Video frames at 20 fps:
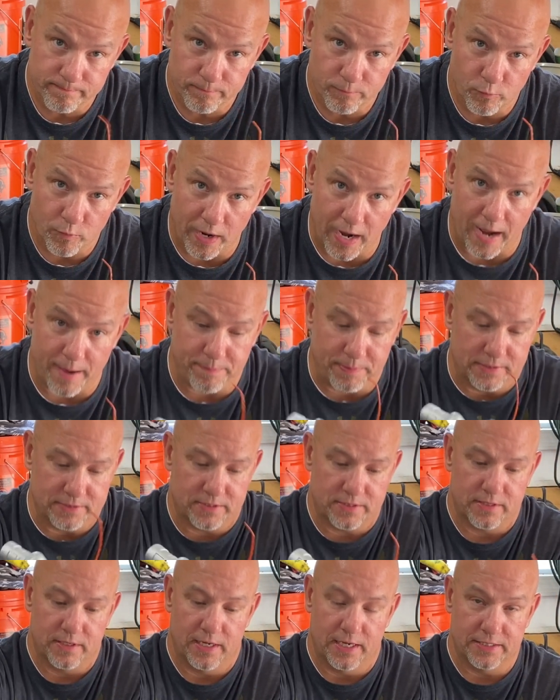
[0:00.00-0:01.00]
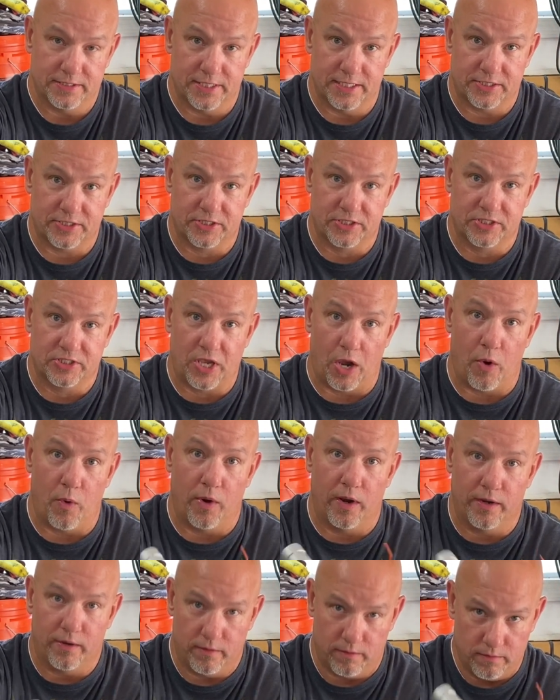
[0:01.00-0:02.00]
what happens? As this is
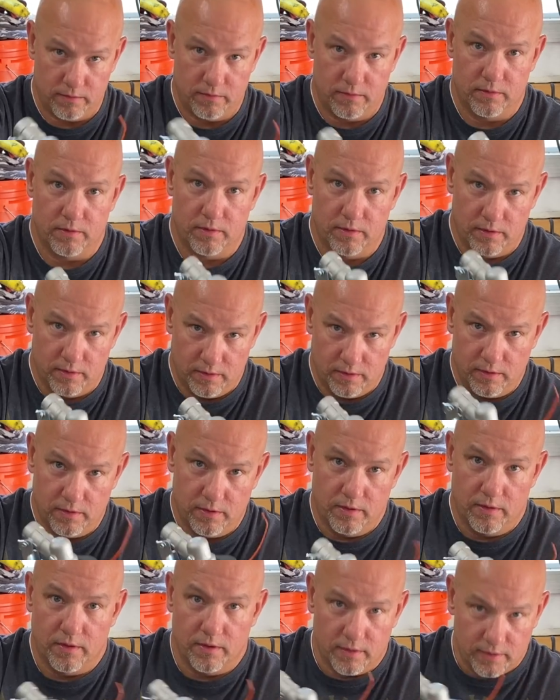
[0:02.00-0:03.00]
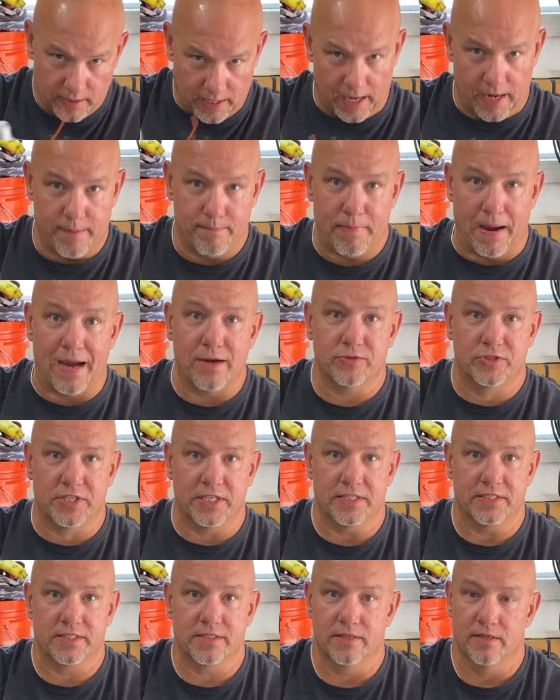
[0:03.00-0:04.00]
going, kind of
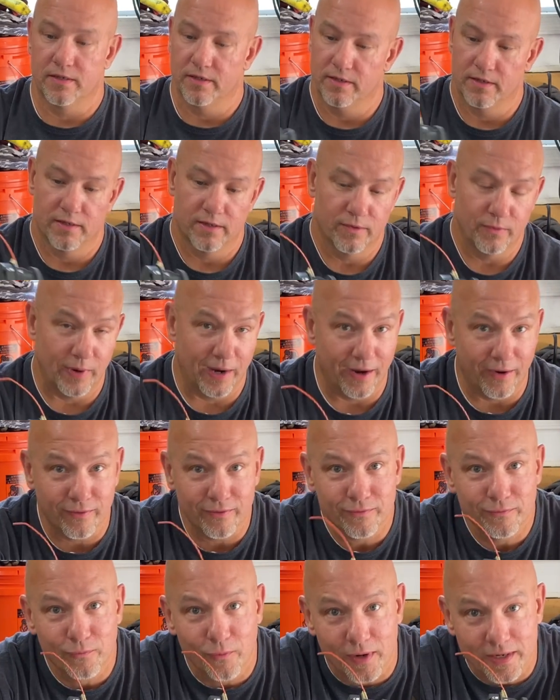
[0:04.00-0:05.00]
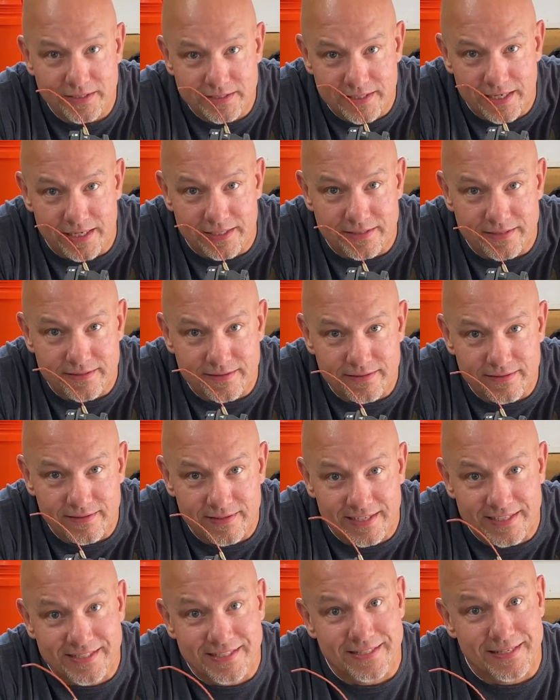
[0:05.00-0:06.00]
bounces. Well, what is this?
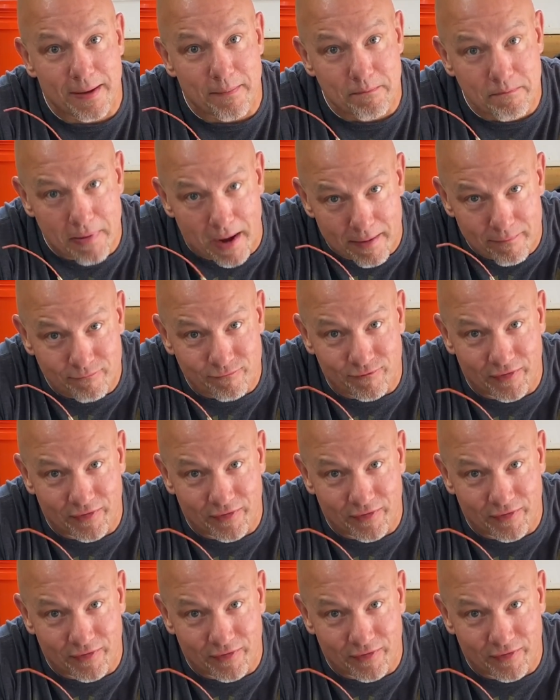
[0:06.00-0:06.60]
This is a bump